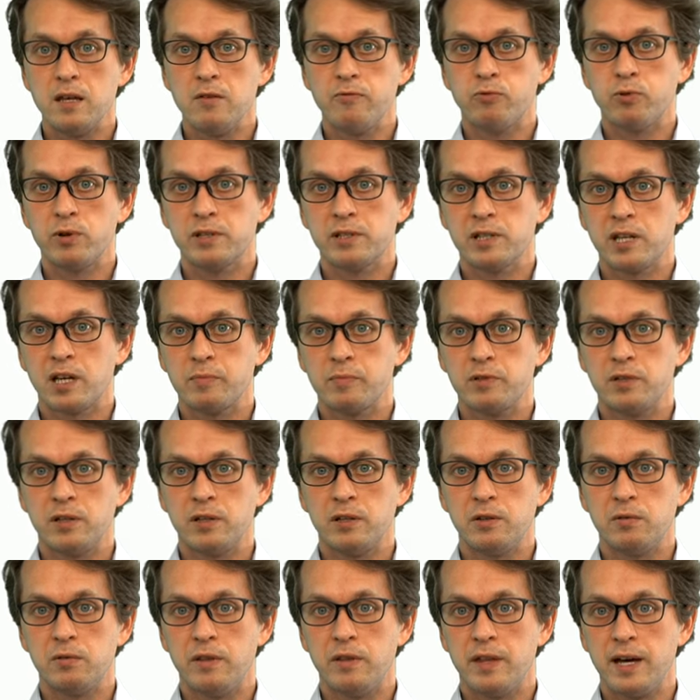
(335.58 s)
If we
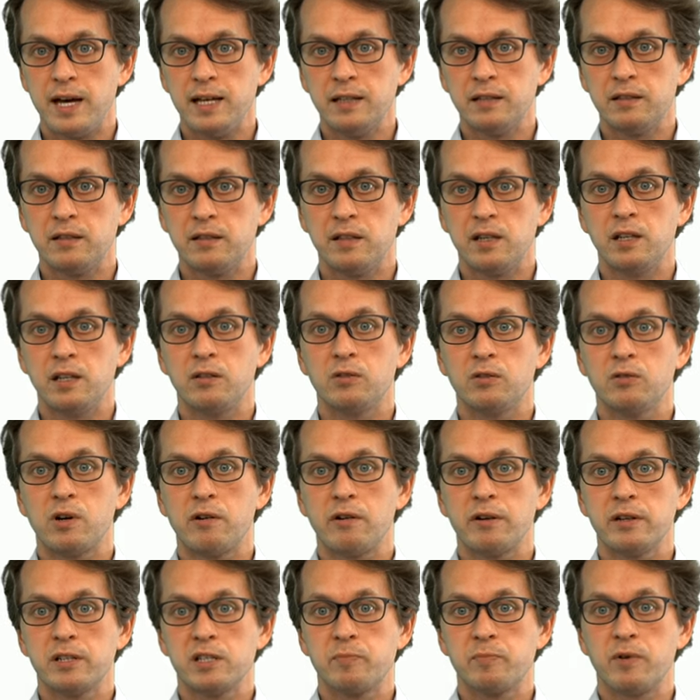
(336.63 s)
substitute that into
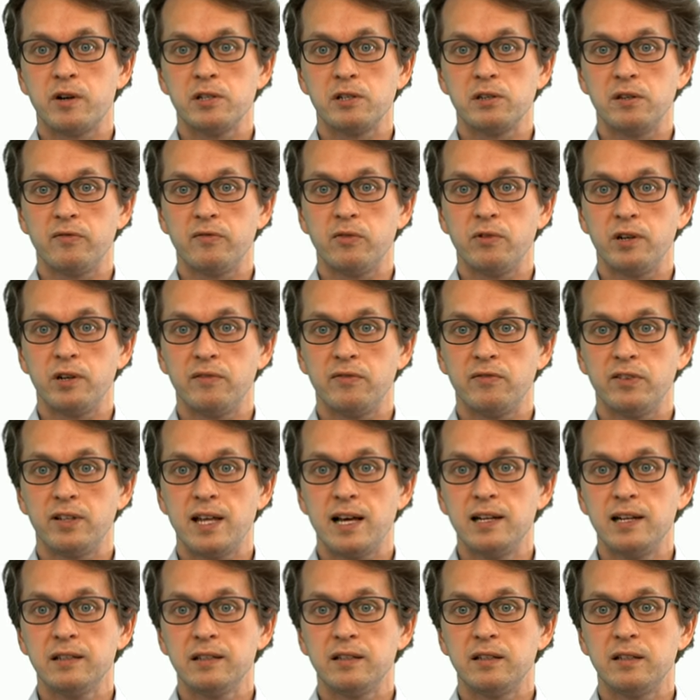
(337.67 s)
our expression for the
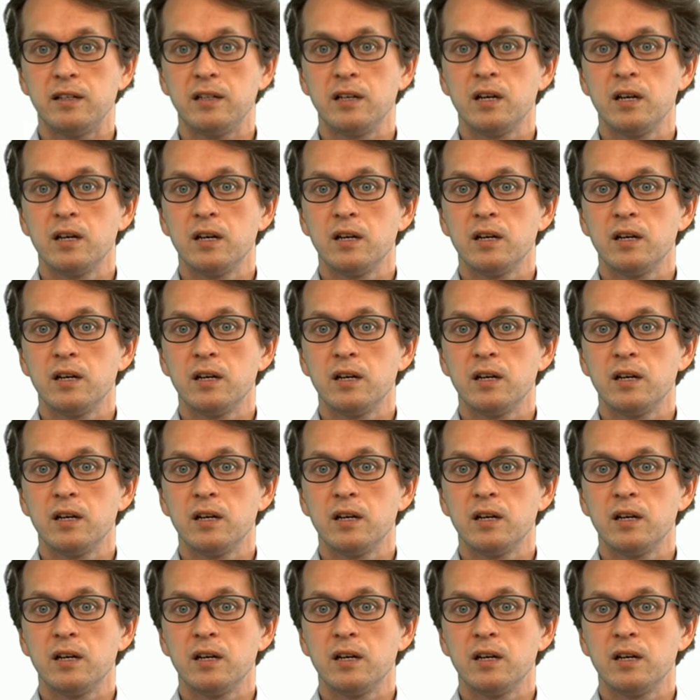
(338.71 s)
fidelity,